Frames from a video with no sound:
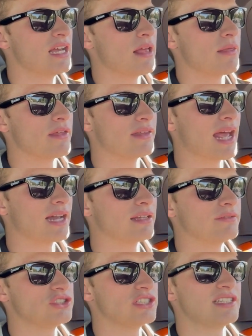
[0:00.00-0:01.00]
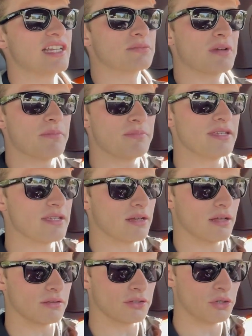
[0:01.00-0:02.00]
The 911 GTS might be
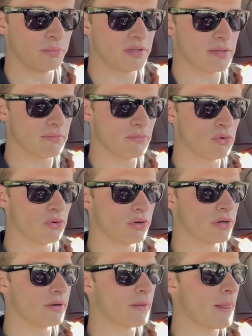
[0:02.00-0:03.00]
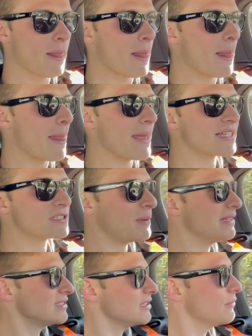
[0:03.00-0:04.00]
a little bit more
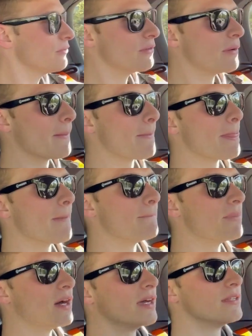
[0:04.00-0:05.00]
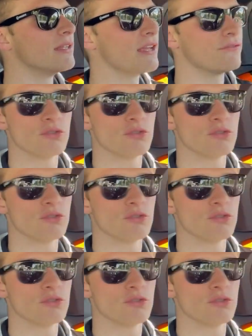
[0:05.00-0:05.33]
expensive, but if you